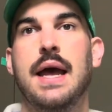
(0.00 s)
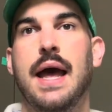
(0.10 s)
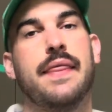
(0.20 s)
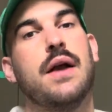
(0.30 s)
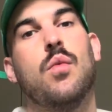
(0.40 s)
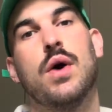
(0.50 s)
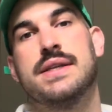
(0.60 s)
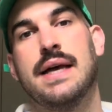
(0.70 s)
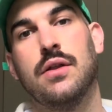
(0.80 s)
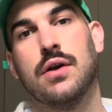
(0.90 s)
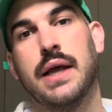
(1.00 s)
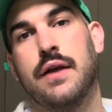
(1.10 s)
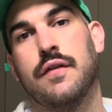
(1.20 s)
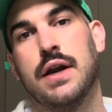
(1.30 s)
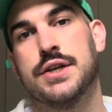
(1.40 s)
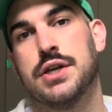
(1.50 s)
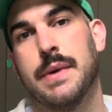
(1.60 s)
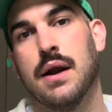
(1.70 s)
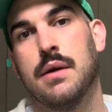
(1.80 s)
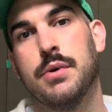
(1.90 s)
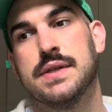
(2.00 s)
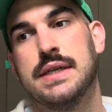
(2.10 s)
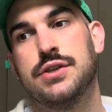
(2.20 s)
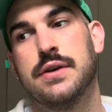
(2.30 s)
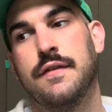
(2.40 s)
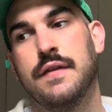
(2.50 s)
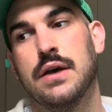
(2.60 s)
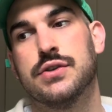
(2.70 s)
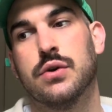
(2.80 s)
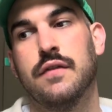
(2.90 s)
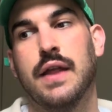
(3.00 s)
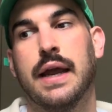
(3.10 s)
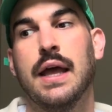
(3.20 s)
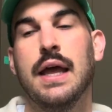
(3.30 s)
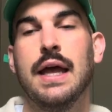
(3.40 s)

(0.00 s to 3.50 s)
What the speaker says: And like what does that look like for an Asian American person to feel sort of like